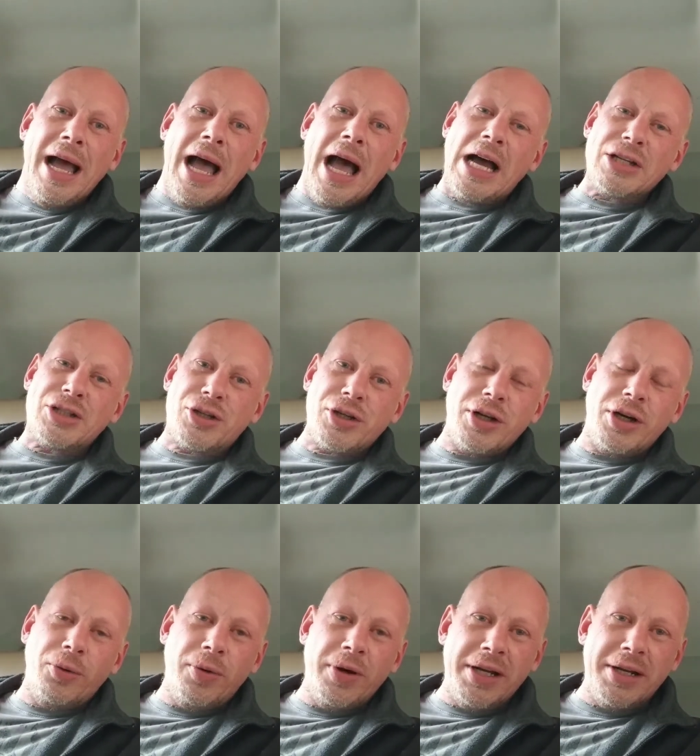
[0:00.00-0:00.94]
I should
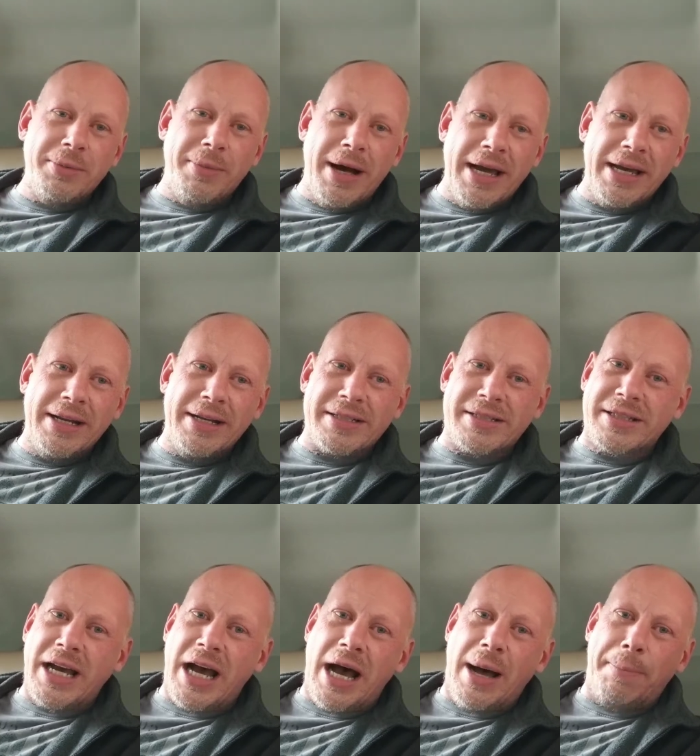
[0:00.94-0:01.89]
have went to my
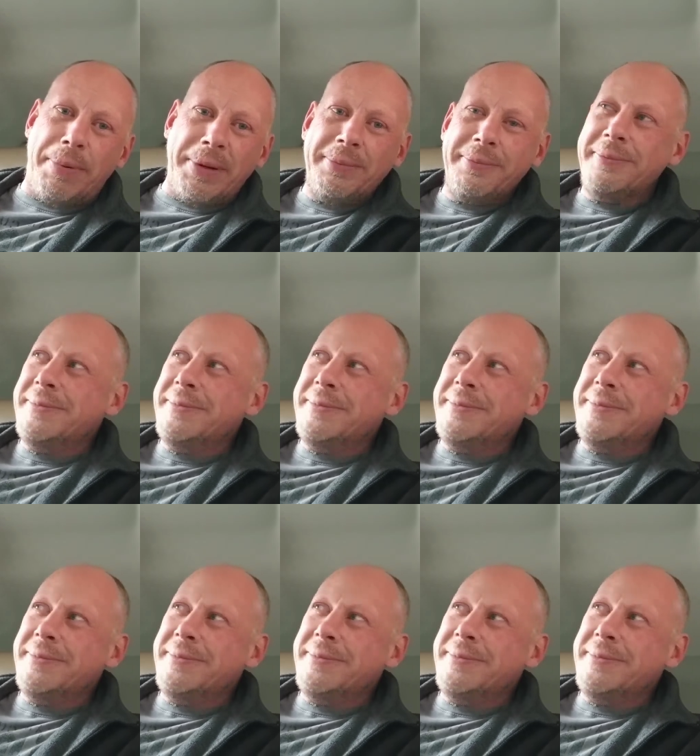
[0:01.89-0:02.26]
endoscopy.